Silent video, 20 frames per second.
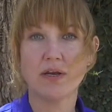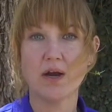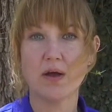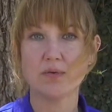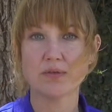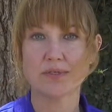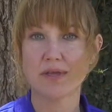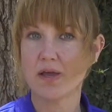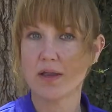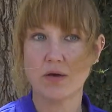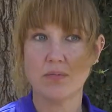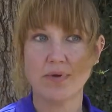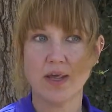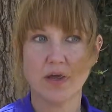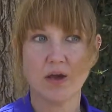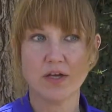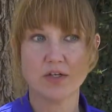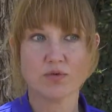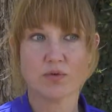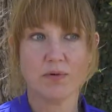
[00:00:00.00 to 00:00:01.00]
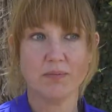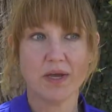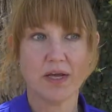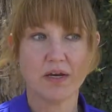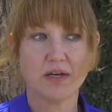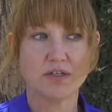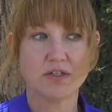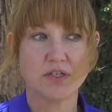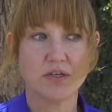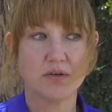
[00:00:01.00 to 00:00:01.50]
I was like, oh my gosh, what am I
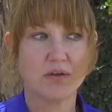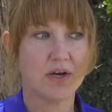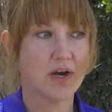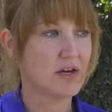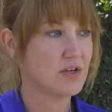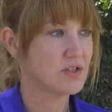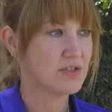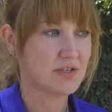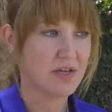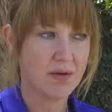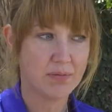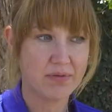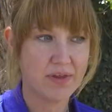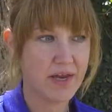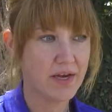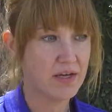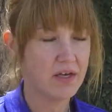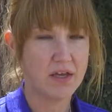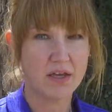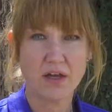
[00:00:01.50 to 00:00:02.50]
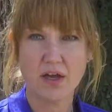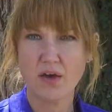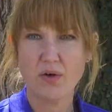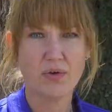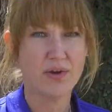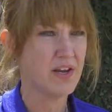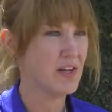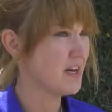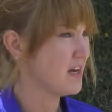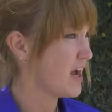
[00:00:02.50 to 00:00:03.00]
going to do? And I just kept letting it go.
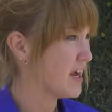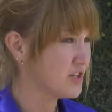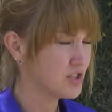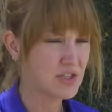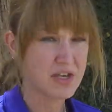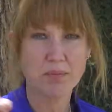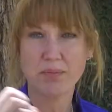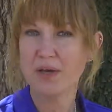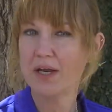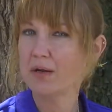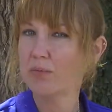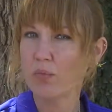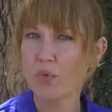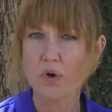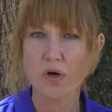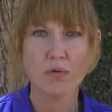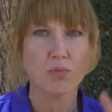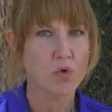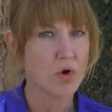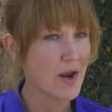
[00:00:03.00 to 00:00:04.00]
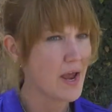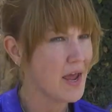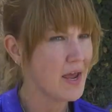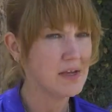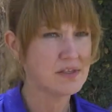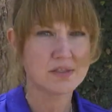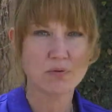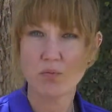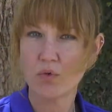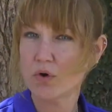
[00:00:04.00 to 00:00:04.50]
And it, I just kept getting more and more
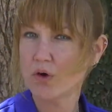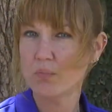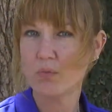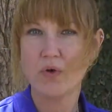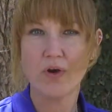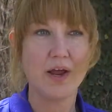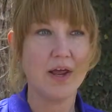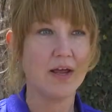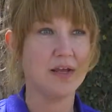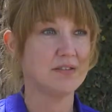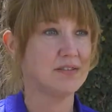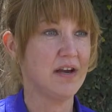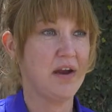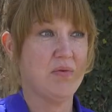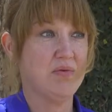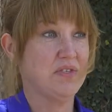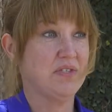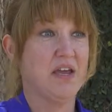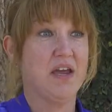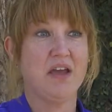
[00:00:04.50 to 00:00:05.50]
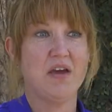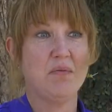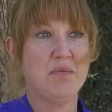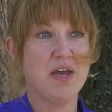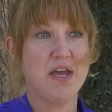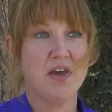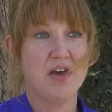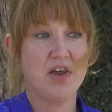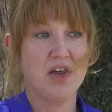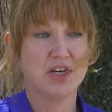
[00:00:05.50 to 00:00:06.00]
eggs and more and more eggs. And I was like, oh
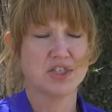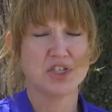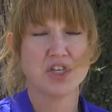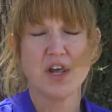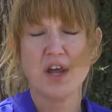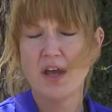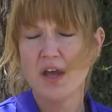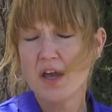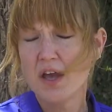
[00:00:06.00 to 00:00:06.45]
my gosh.